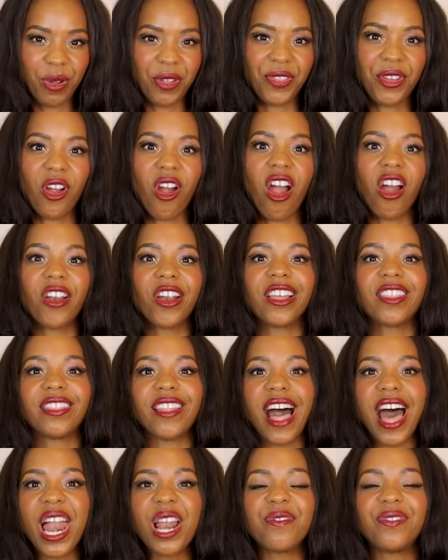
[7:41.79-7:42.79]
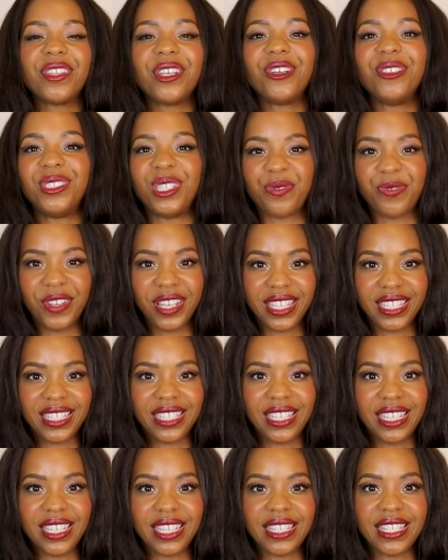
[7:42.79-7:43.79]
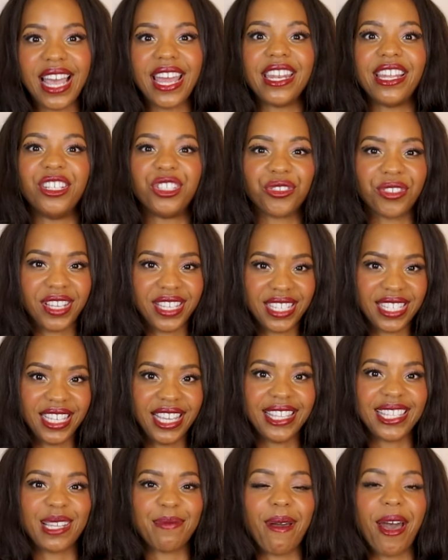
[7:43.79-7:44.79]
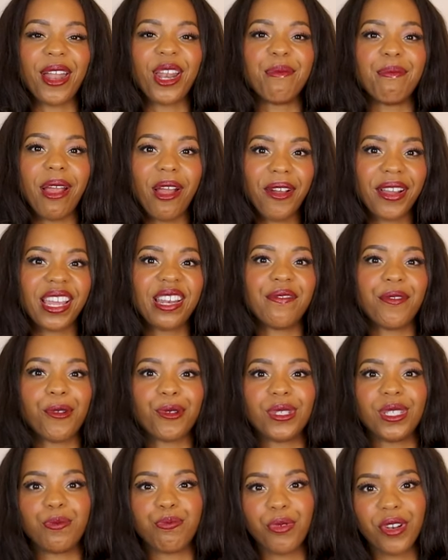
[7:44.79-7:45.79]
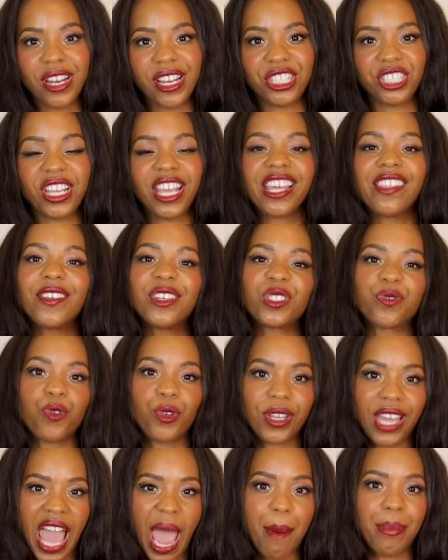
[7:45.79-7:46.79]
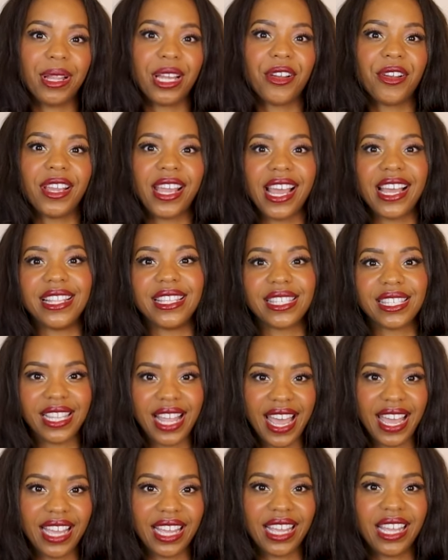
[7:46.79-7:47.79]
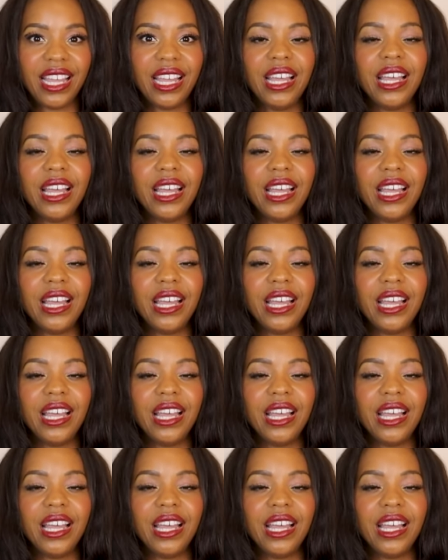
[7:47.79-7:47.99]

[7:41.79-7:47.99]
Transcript: but there are a lot of little differences and intricacies about American versus British English vocabulary and slang.